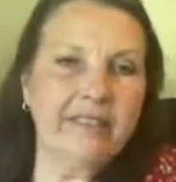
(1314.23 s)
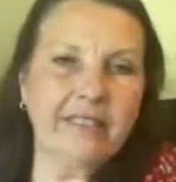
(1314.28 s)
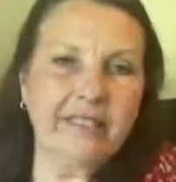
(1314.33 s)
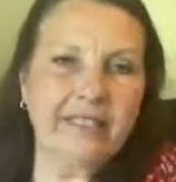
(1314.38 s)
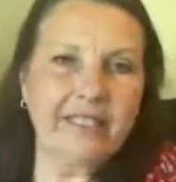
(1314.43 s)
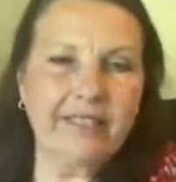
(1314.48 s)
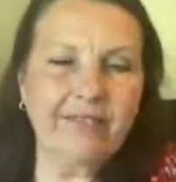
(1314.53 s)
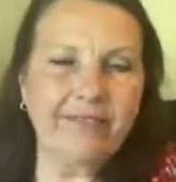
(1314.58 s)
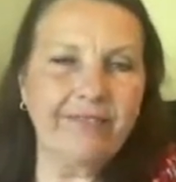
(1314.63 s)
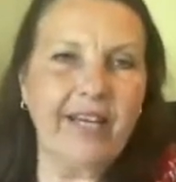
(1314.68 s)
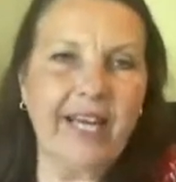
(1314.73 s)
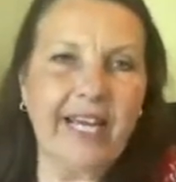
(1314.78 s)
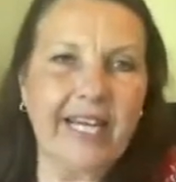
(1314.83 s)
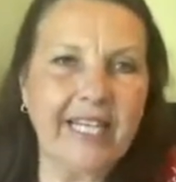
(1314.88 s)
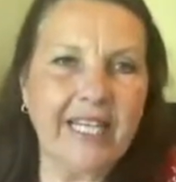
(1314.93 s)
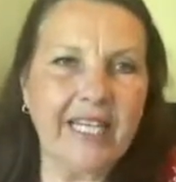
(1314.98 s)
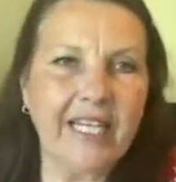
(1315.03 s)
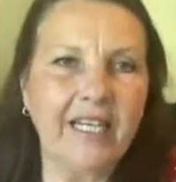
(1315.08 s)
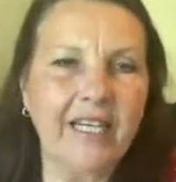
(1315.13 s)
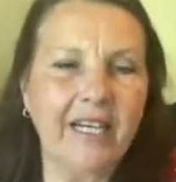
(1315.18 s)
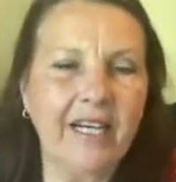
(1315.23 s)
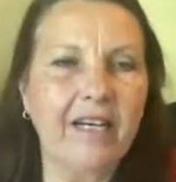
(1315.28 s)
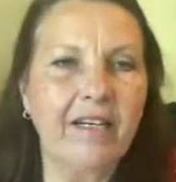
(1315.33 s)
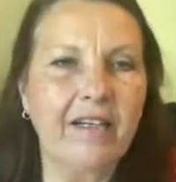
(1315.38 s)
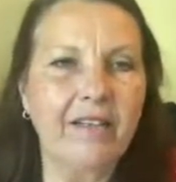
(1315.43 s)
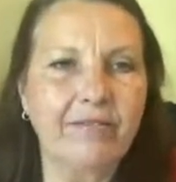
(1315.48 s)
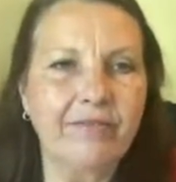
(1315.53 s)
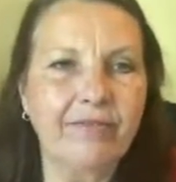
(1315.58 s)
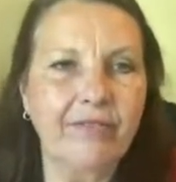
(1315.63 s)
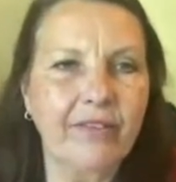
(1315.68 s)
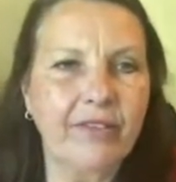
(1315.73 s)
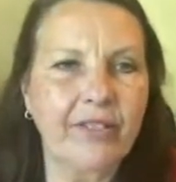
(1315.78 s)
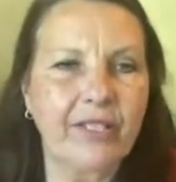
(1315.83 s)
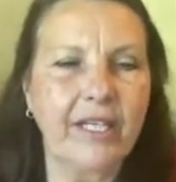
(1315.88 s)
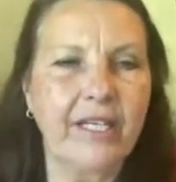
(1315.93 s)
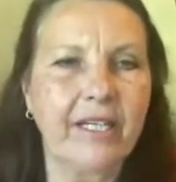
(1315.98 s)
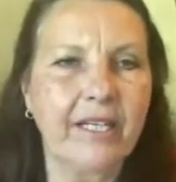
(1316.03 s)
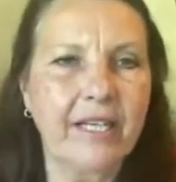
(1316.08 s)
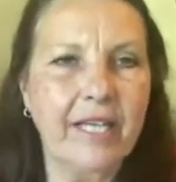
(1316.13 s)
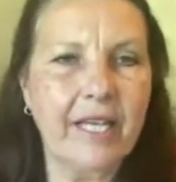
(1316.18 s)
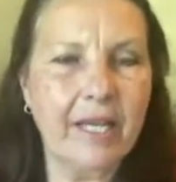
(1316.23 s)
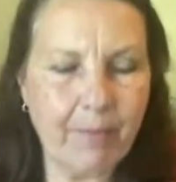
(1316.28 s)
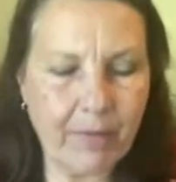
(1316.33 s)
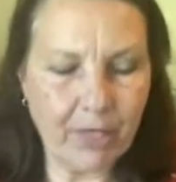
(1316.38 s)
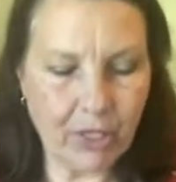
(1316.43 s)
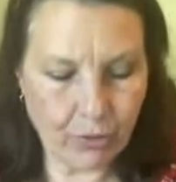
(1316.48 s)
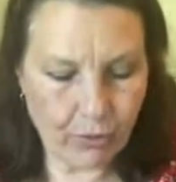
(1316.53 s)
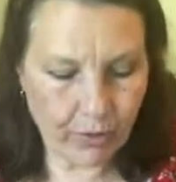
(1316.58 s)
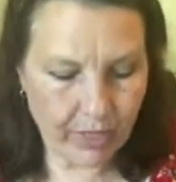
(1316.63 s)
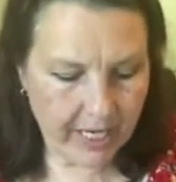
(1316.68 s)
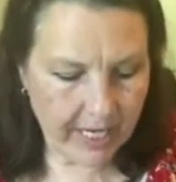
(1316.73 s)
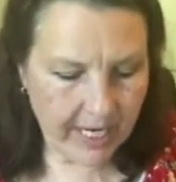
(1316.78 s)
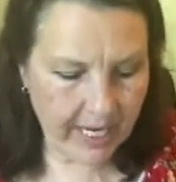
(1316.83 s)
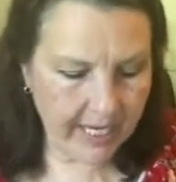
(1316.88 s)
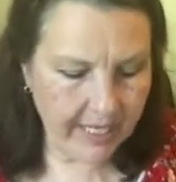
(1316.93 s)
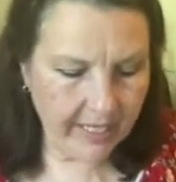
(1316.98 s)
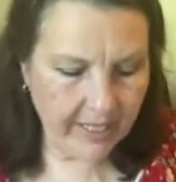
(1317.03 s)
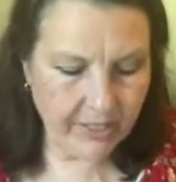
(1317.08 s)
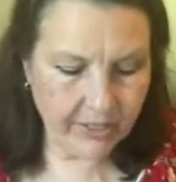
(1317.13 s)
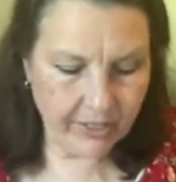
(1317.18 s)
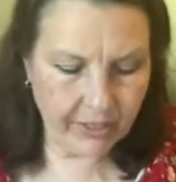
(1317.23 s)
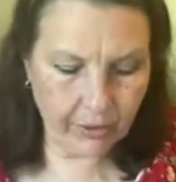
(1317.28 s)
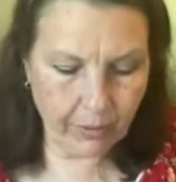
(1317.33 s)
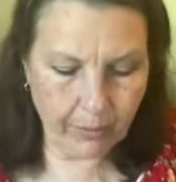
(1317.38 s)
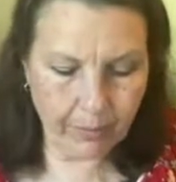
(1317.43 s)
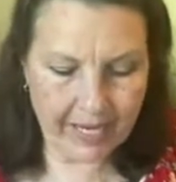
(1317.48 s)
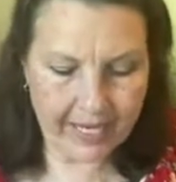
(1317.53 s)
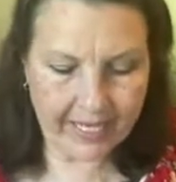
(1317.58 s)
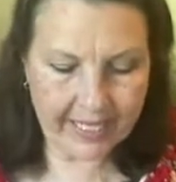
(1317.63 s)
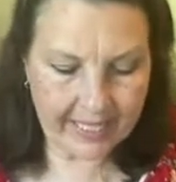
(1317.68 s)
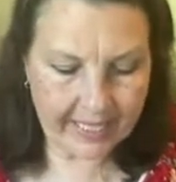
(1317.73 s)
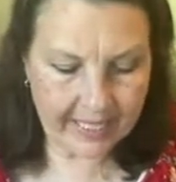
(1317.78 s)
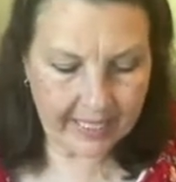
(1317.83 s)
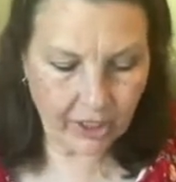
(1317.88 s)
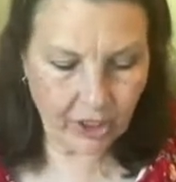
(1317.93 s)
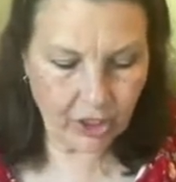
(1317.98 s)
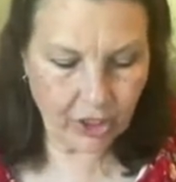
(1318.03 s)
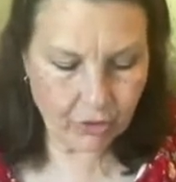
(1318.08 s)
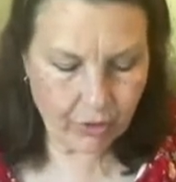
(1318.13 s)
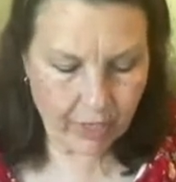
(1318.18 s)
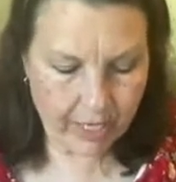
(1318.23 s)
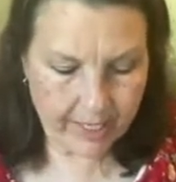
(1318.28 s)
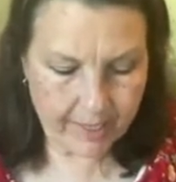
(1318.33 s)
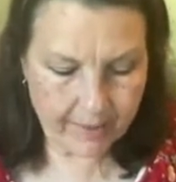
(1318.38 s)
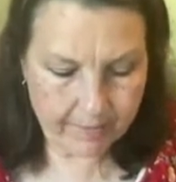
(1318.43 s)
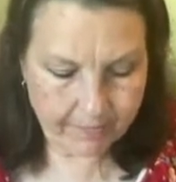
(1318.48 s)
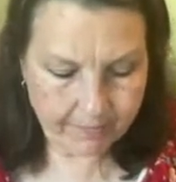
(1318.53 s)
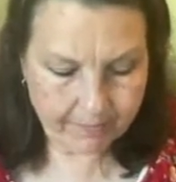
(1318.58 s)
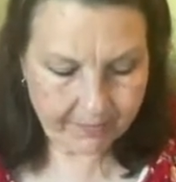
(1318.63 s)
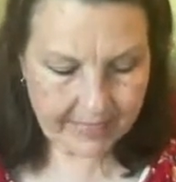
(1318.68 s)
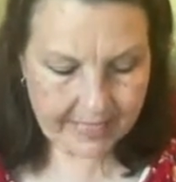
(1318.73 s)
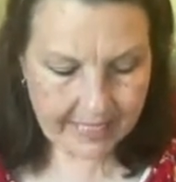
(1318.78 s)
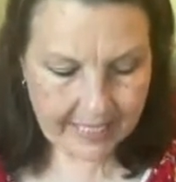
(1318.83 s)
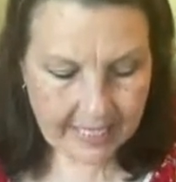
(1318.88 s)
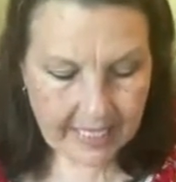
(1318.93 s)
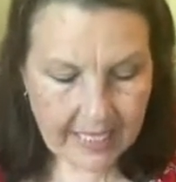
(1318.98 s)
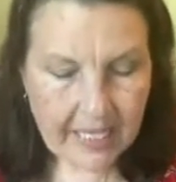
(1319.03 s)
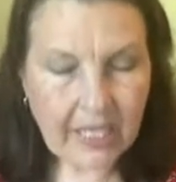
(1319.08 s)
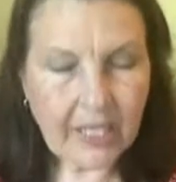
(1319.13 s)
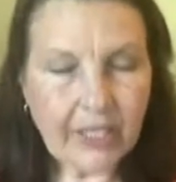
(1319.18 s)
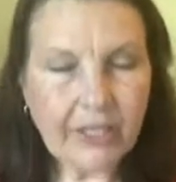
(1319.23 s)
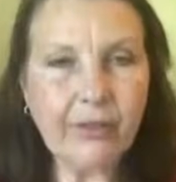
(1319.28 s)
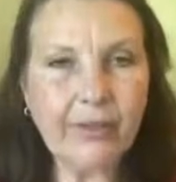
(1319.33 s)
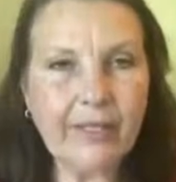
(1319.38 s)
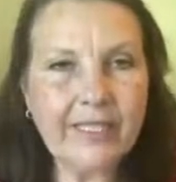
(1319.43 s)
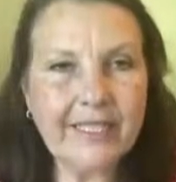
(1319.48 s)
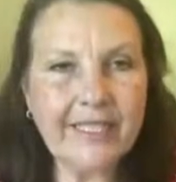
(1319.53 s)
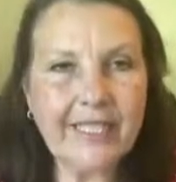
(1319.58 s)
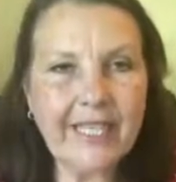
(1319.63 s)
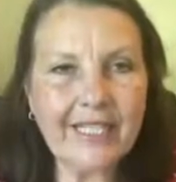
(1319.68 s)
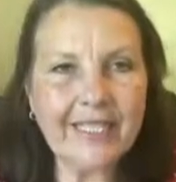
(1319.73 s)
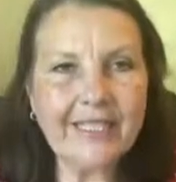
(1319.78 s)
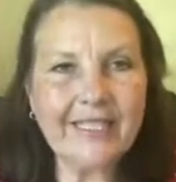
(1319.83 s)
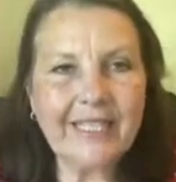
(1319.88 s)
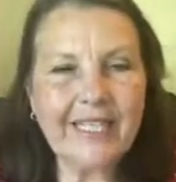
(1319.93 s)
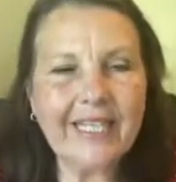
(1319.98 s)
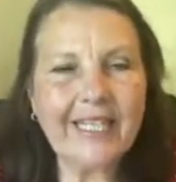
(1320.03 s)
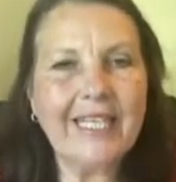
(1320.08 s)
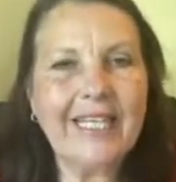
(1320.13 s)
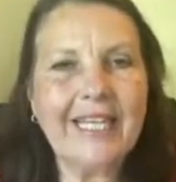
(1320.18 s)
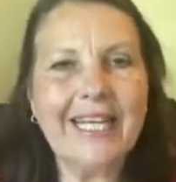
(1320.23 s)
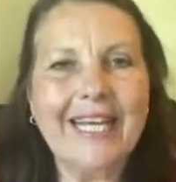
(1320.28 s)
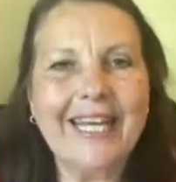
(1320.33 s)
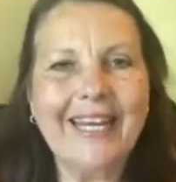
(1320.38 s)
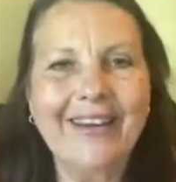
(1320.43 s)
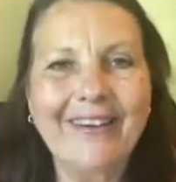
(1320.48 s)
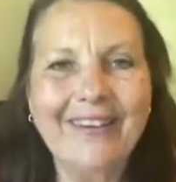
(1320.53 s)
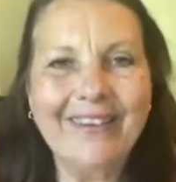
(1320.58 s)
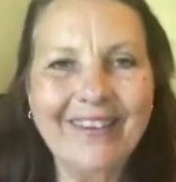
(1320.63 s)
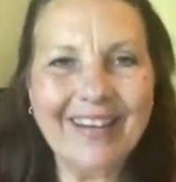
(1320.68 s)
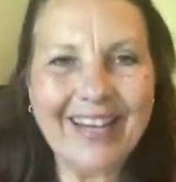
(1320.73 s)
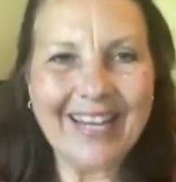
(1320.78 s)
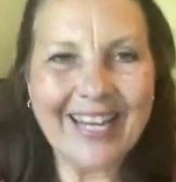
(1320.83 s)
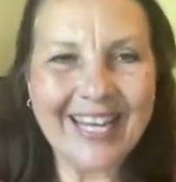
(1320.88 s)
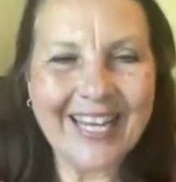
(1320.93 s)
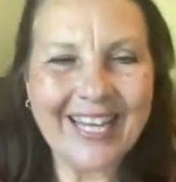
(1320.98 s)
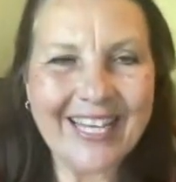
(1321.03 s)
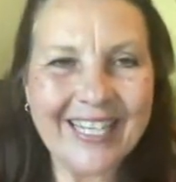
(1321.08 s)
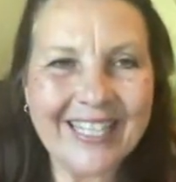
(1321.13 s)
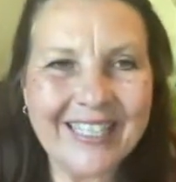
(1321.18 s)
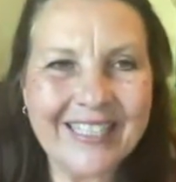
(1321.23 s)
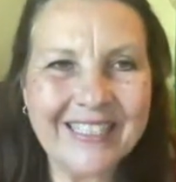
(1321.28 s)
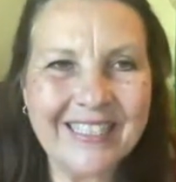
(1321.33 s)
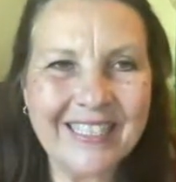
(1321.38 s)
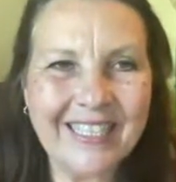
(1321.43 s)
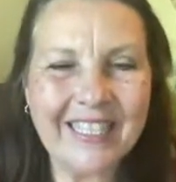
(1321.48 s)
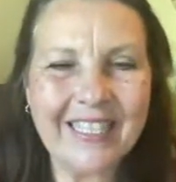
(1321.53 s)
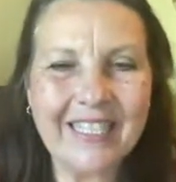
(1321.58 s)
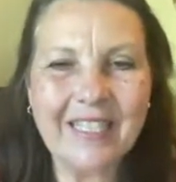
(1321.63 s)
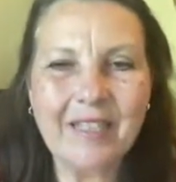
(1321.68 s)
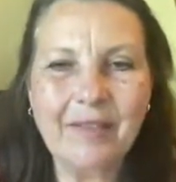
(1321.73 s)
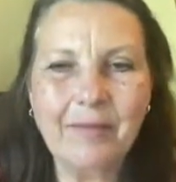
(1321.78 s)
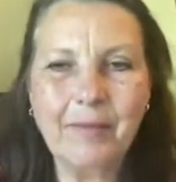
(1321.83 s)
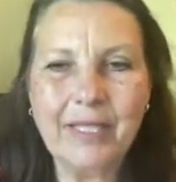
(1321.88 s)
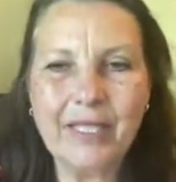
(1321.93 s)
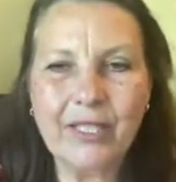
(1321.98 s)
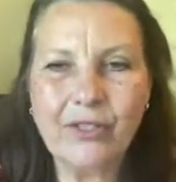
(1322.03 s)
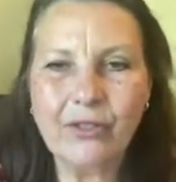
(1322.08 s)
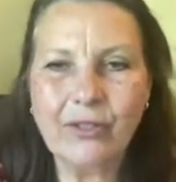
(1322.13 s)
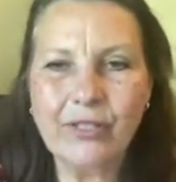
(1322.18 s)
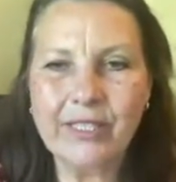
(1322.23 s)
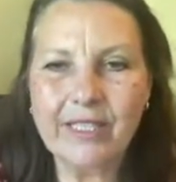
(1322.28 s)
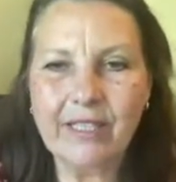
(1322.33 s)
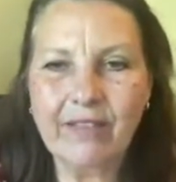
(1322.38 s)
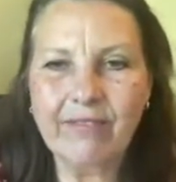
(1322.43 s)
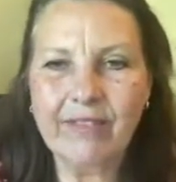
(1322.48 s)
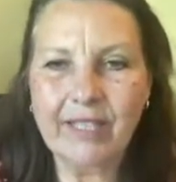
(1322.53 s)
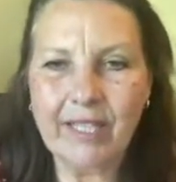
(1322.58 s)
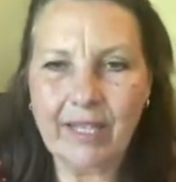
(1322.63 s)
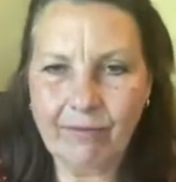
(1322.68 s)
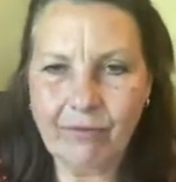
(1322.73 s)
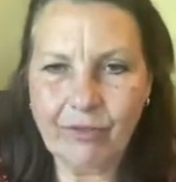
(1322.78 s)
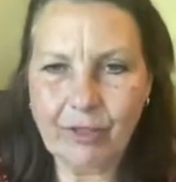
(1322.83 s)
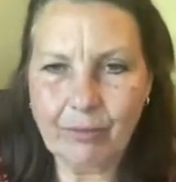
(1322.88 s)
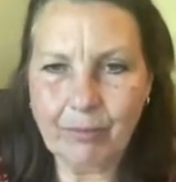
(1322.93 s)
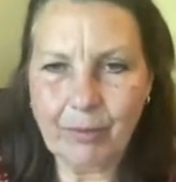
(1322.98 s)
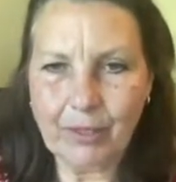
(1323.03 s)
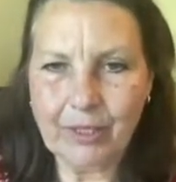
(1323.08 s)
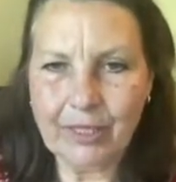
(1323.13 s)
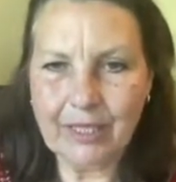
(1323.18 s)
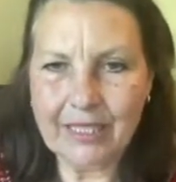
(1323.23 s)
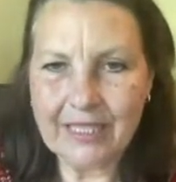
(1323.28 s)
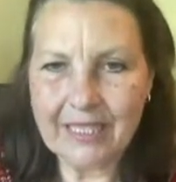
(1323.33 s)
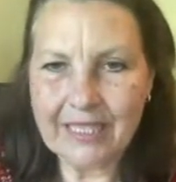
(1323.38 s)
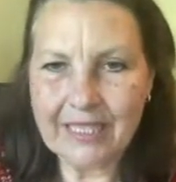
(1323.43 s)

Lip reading: defining of the imagery and go back and illustrate it. So let's take a second here and get yourself comfortable.